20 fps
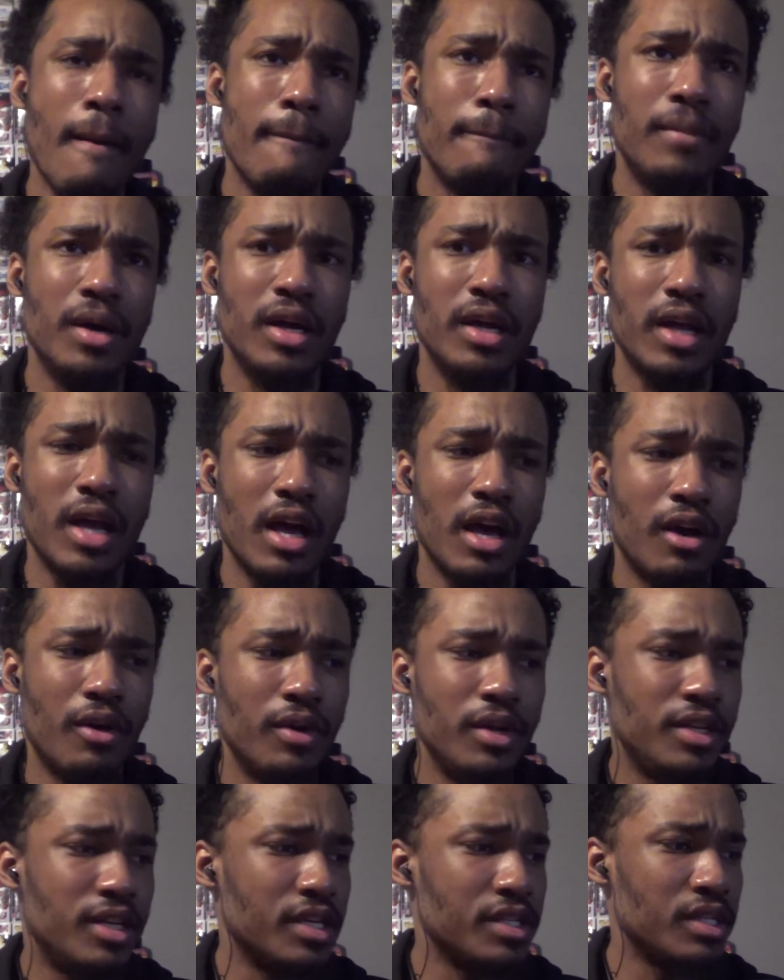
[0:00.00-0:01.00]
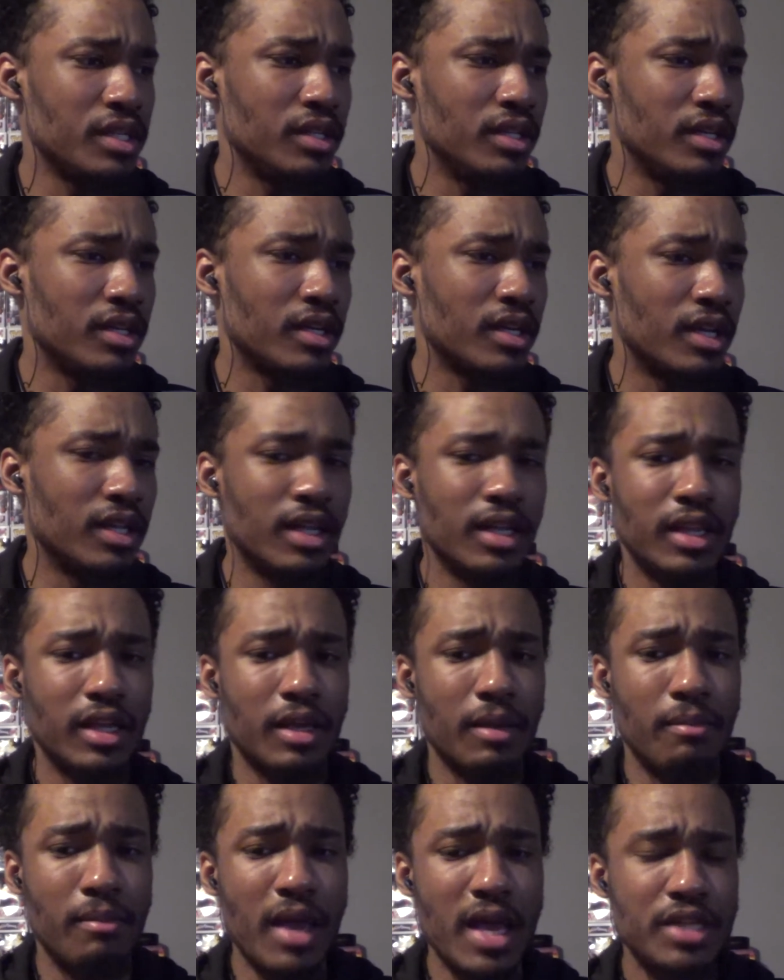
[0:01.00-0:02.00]
But how it doesn't look a lot like
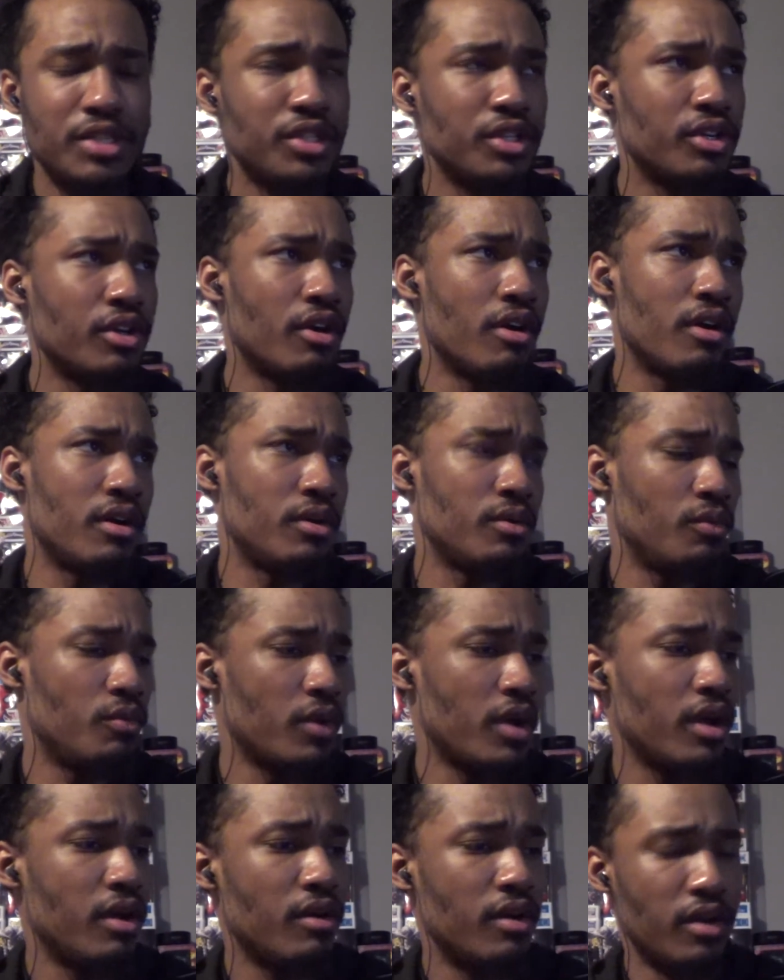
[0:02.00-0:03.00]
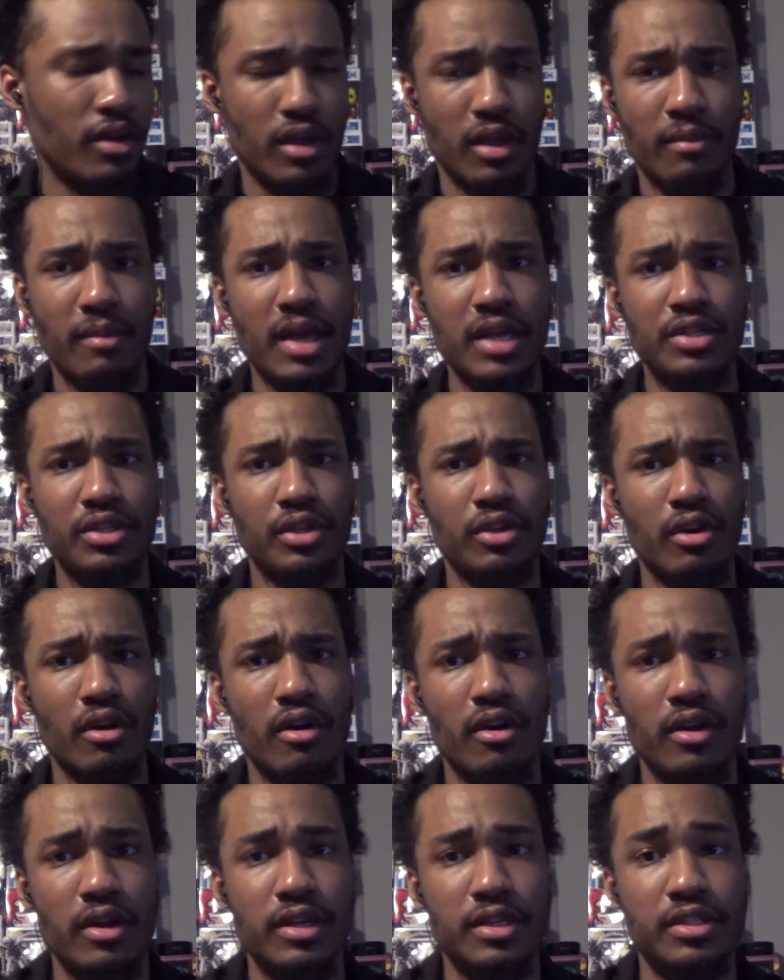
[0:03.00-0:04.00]
a magic card, where a magic
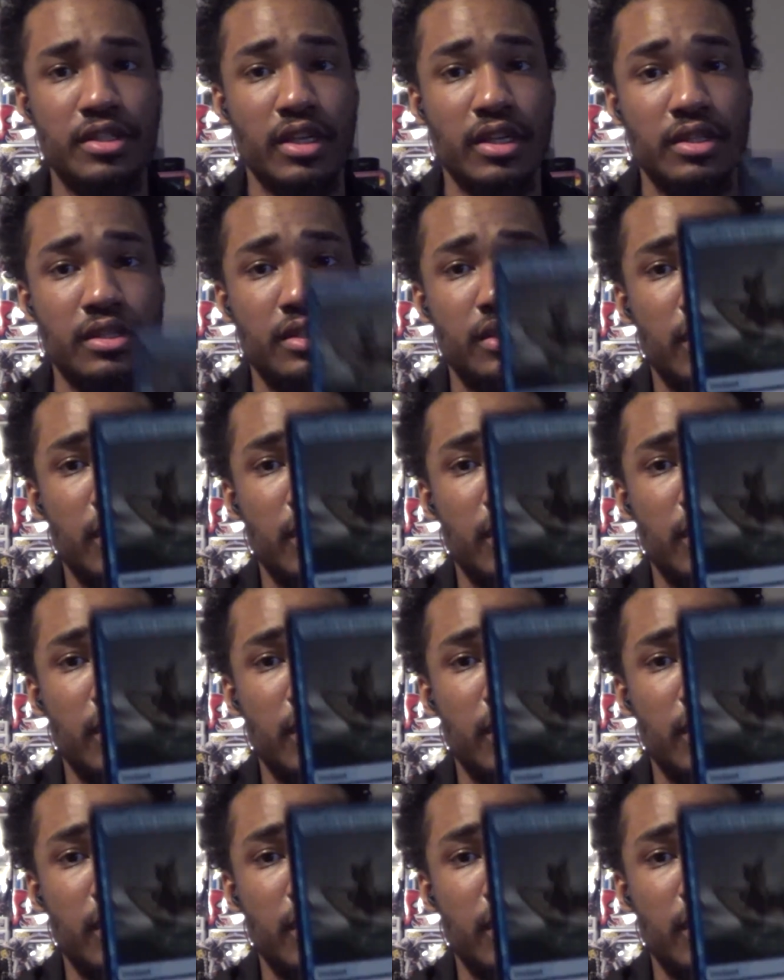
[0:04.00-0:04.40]
card in a sense